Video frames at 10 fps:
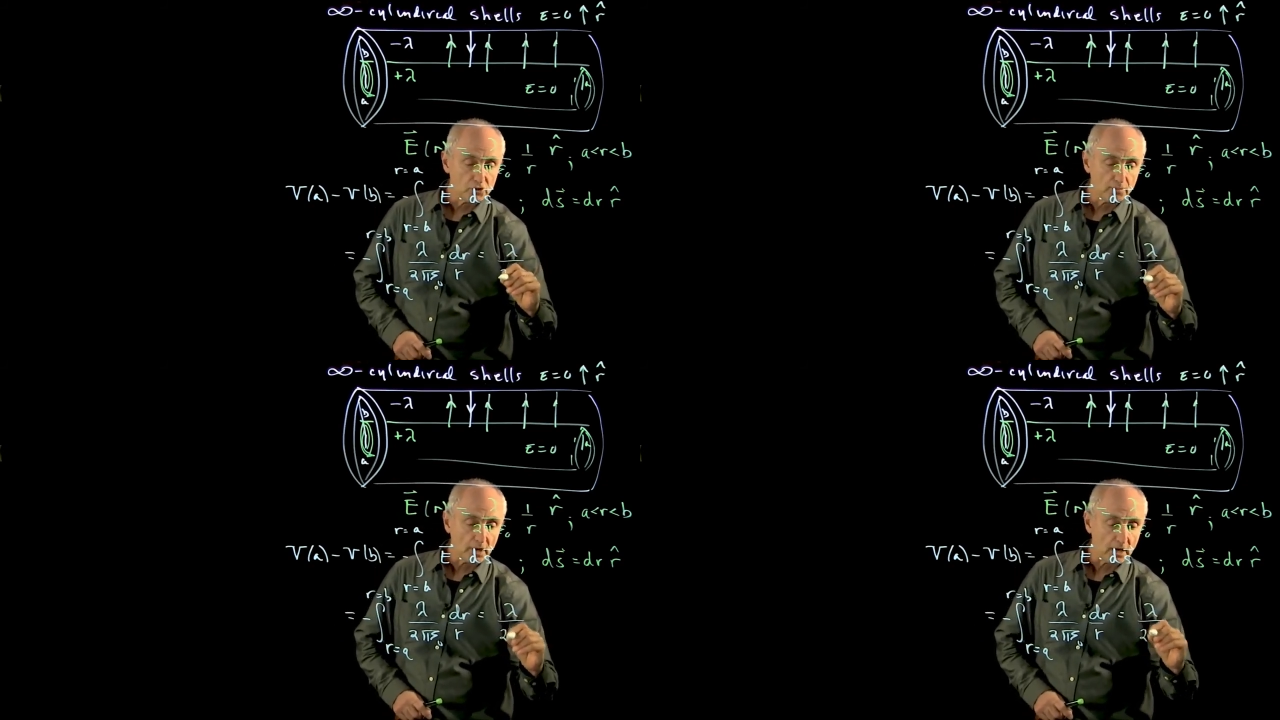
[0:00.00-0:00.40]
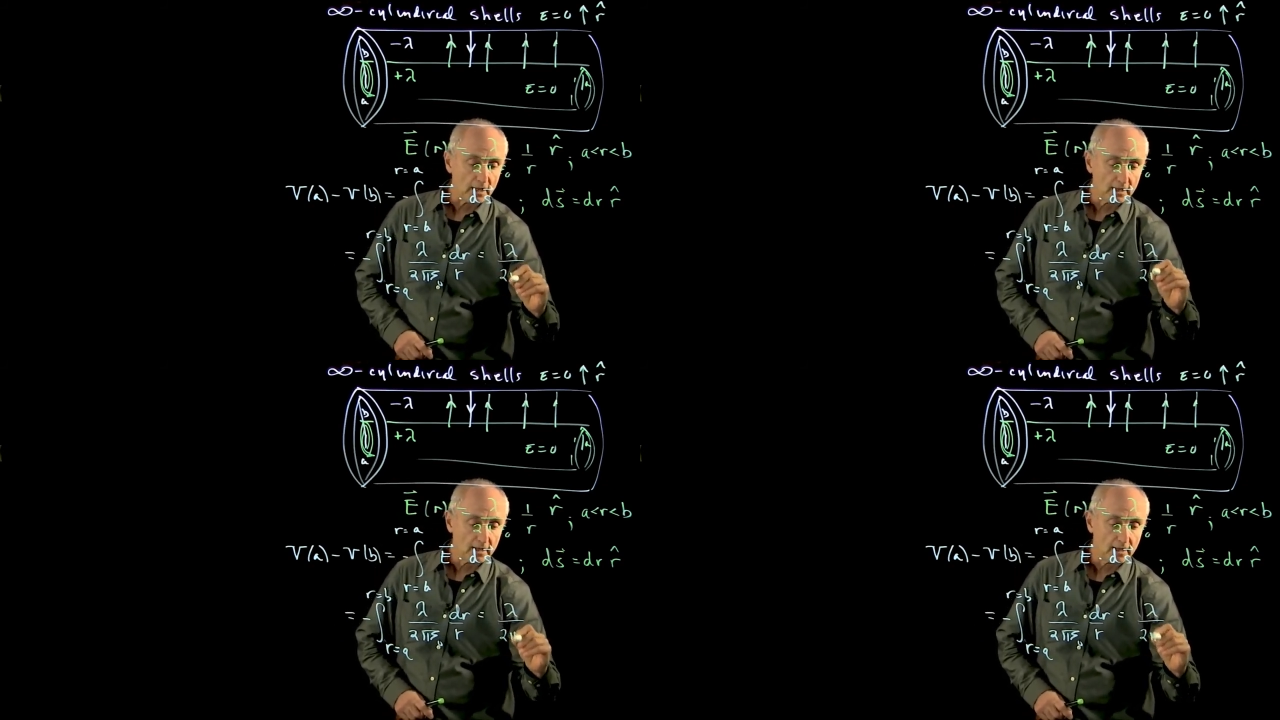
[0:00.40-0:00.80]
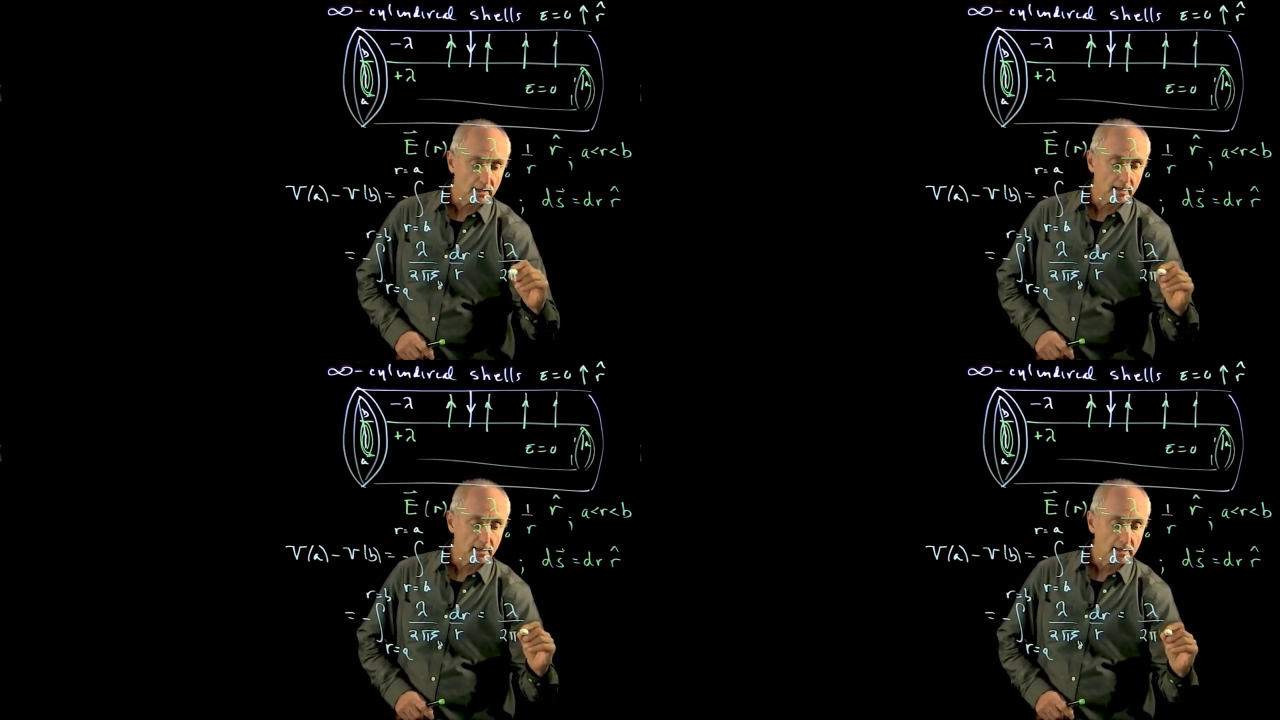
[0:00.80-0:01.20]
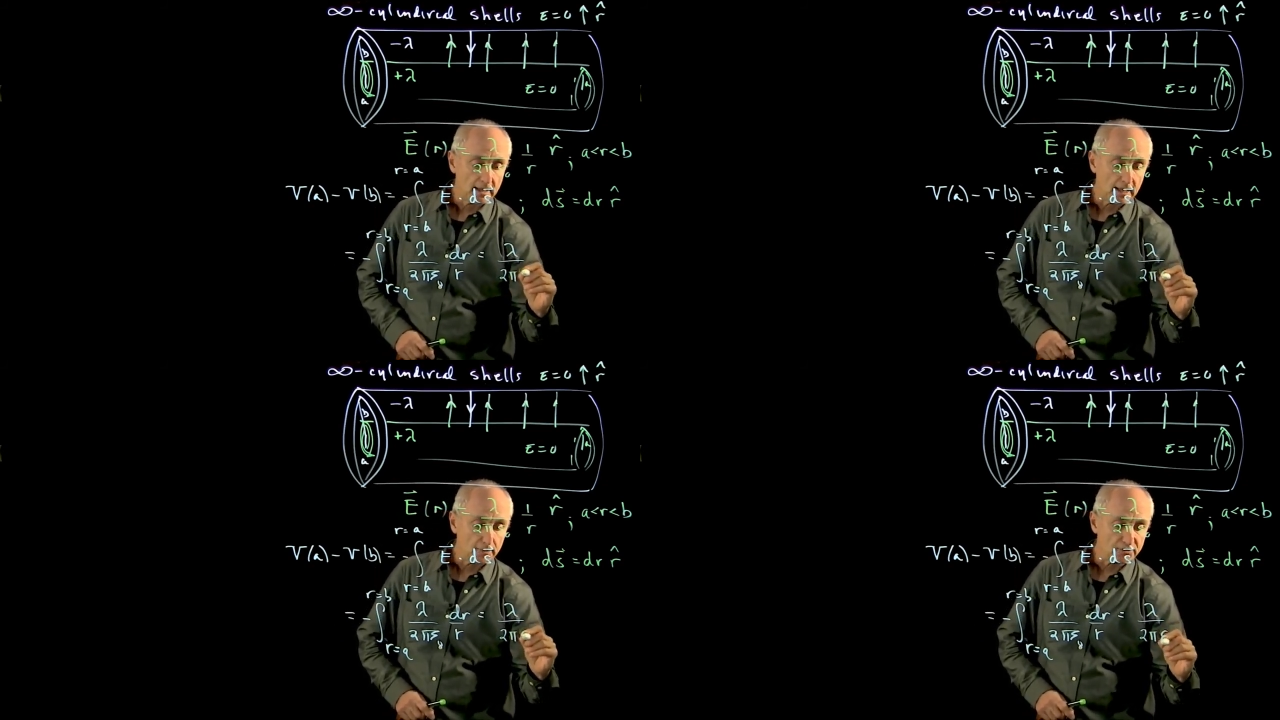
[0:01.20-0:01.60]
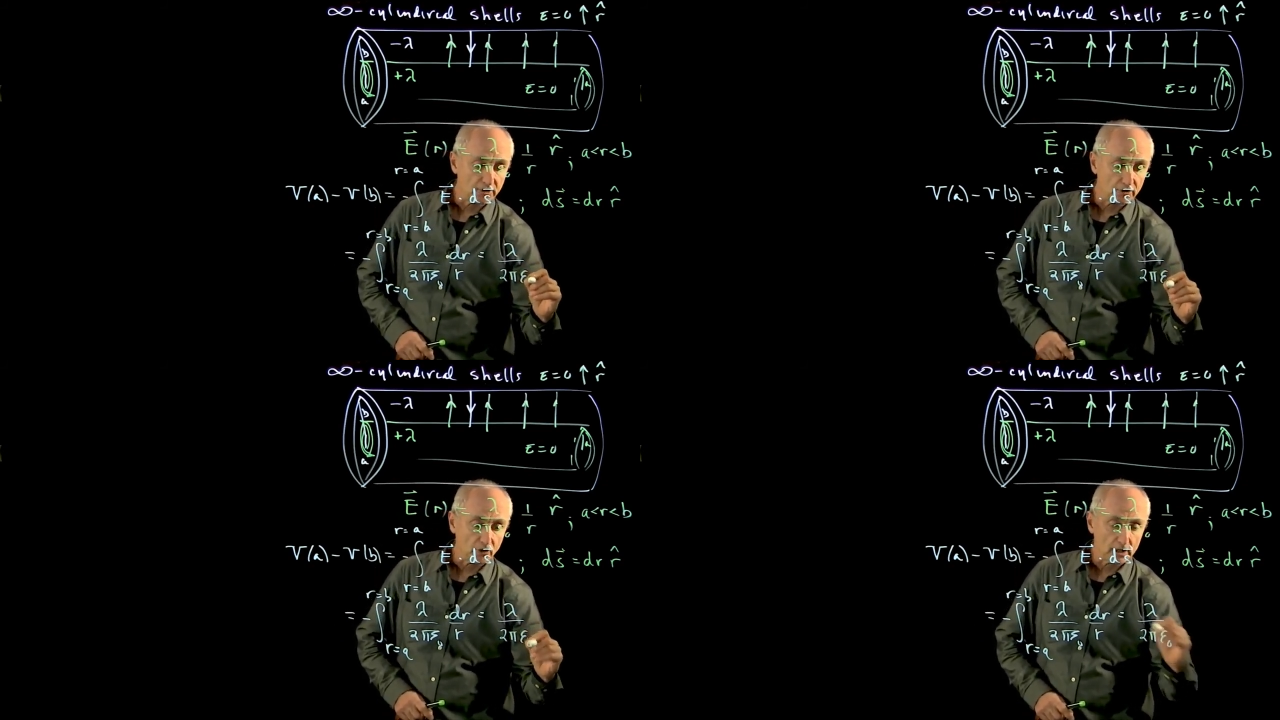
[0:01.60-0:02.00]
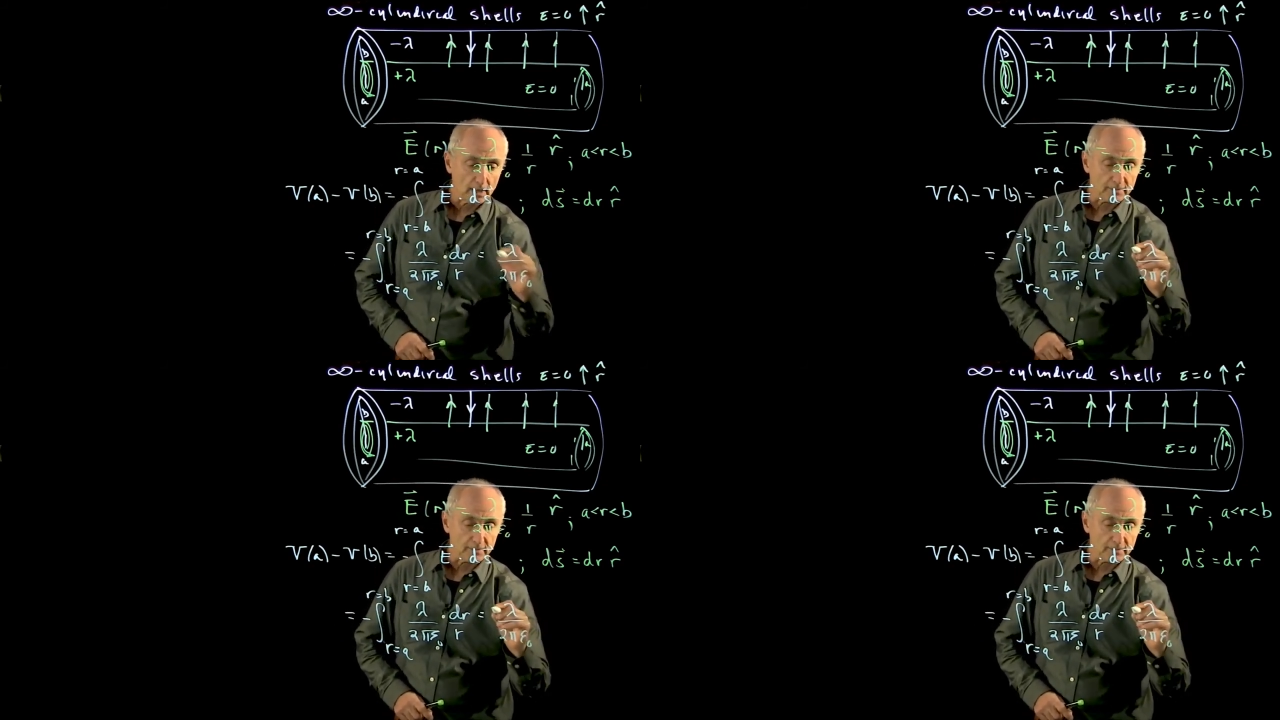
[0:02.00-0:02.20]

2 pi epsilon naught.